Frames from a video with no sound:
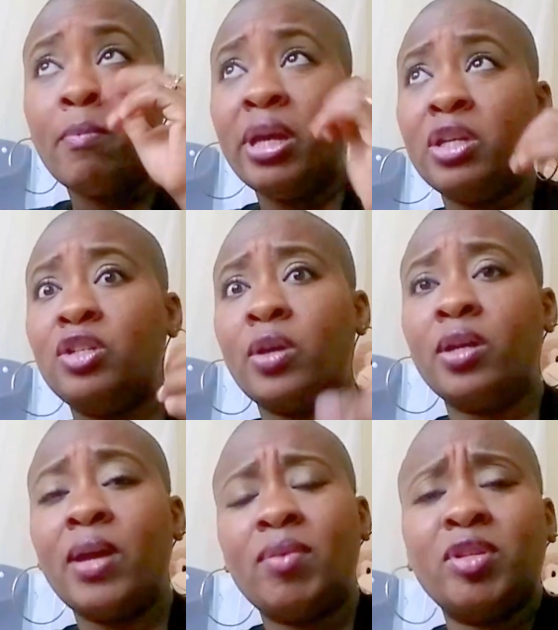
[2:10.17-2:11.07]
making sure I
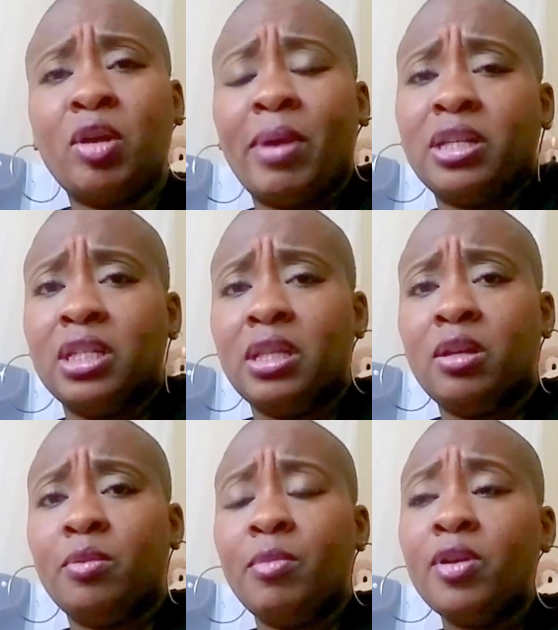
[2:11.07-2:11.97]
don't have to go back to
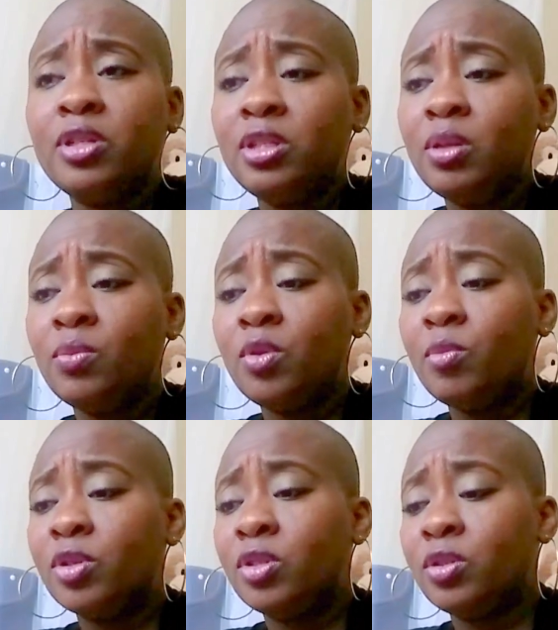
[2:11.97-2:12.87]
the emergency
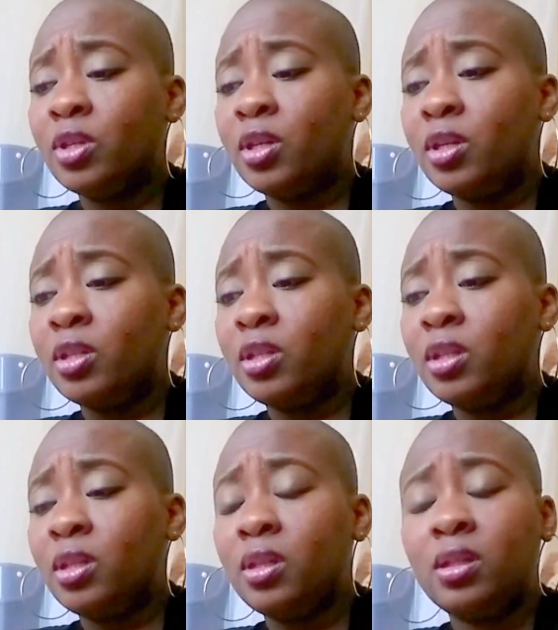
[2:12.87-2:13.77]
room or to the
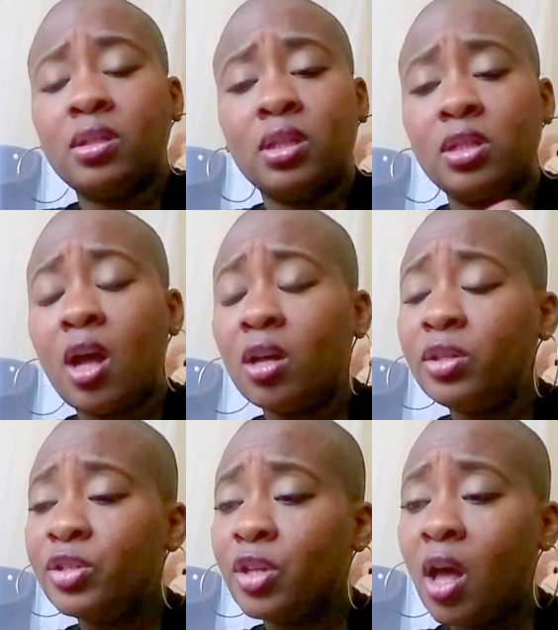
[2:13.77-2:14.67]

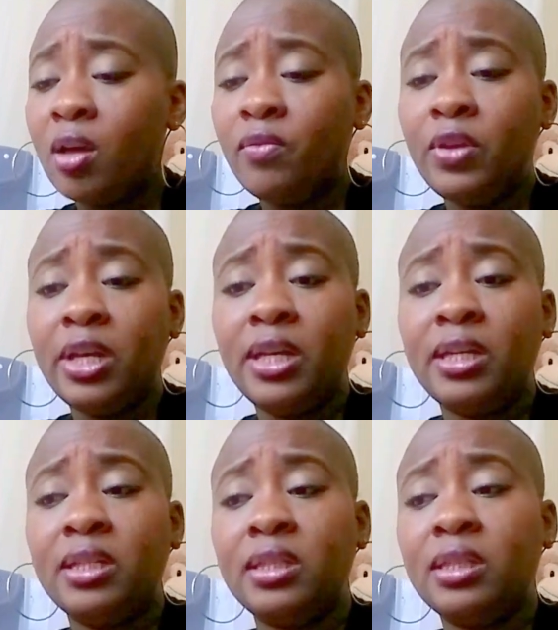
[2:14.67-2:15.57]
doctor's
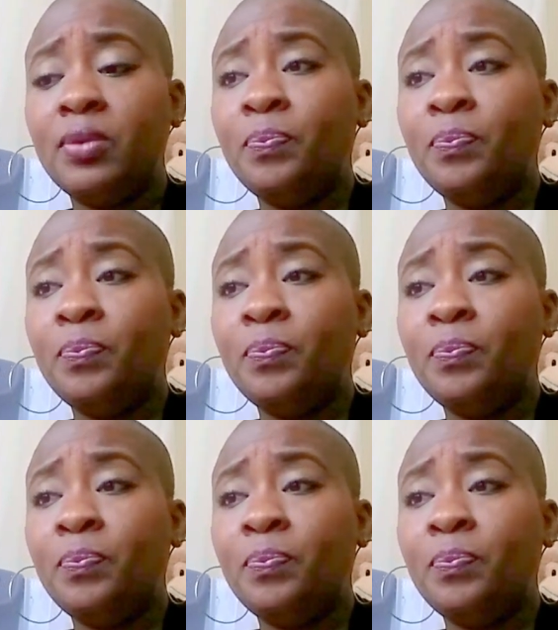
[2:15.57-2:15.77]
office.